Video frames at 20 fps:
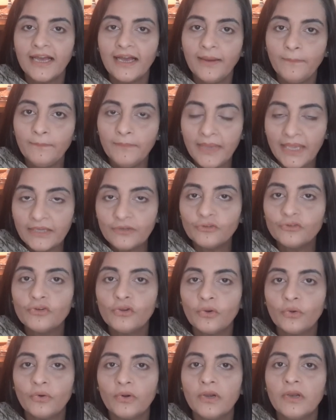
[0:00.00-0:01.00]
make
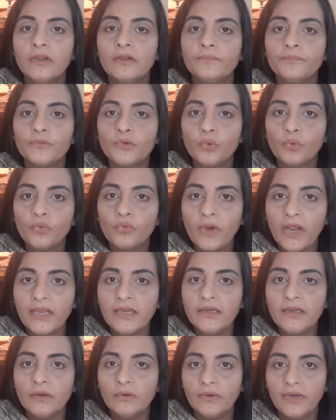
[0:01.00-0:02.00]
sure to
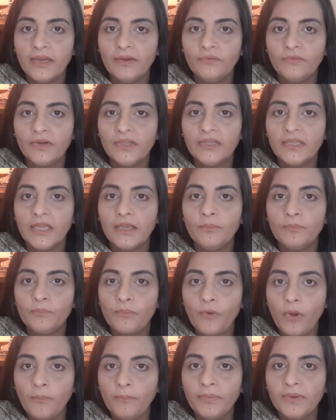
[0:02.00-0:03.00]
write down everything
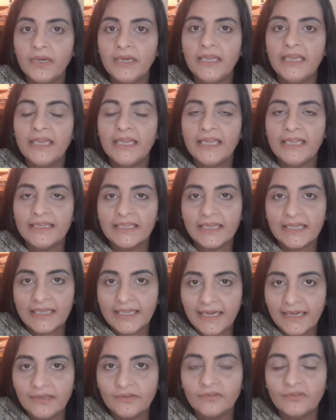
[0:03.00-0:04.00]
properly in the
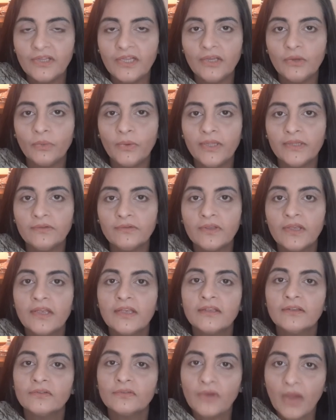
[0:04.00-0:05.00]
correct sequence,
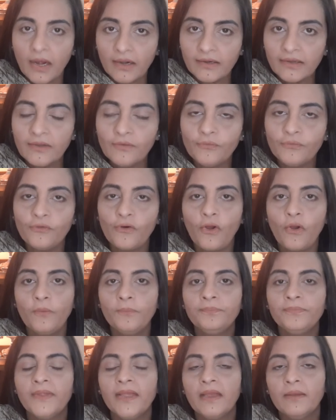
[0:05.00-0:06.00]
starting
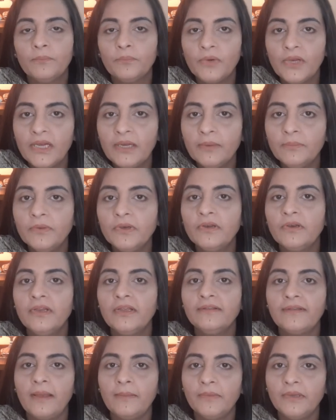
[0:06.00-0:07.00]
from preliminary
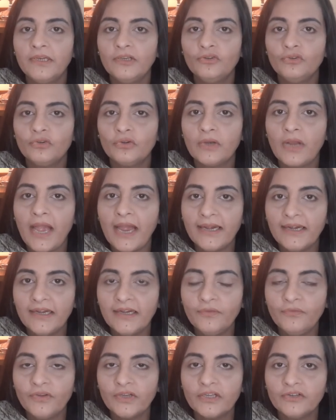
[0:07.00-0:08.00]
examination,
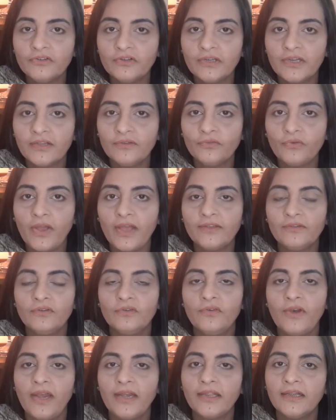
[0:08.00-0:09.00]
identification test for
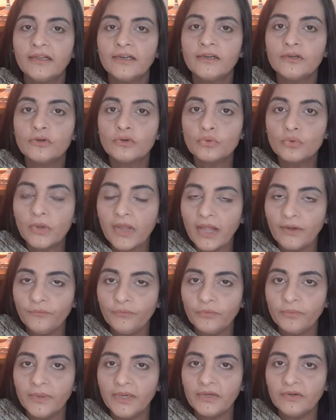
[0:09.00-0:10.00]
acid radical, to
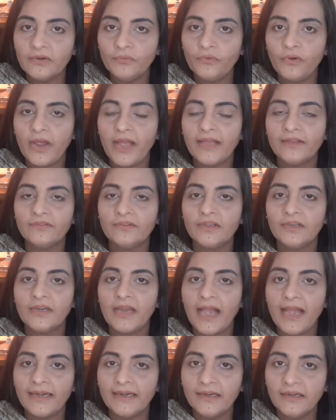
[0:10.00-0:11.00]
confirmatory for
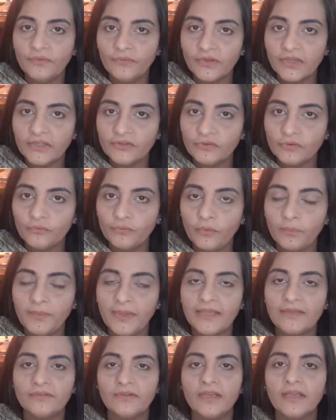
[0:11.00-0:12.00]
acid, identification for
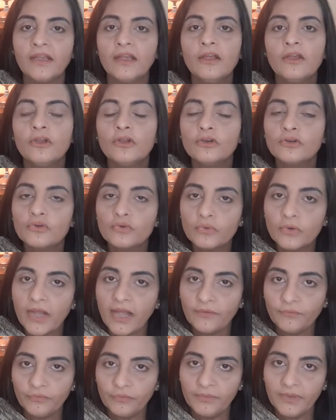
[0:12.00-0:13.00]
basic, to
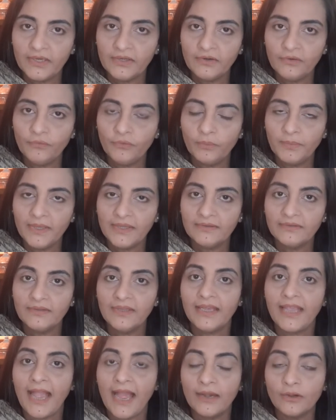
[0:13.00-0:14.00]
confirmatory for
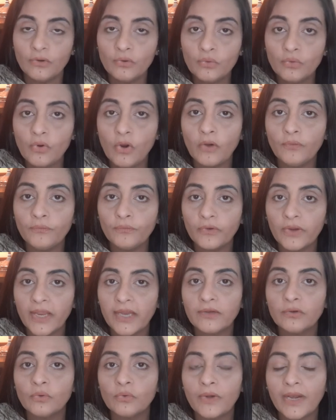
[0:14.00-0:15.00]
basic, and do not
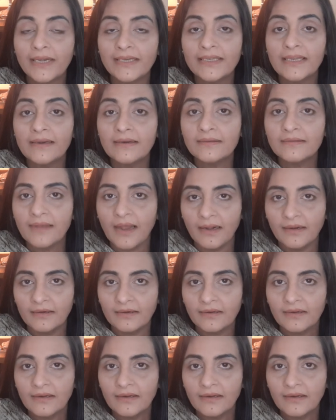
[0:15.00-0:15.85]
forget to write the result.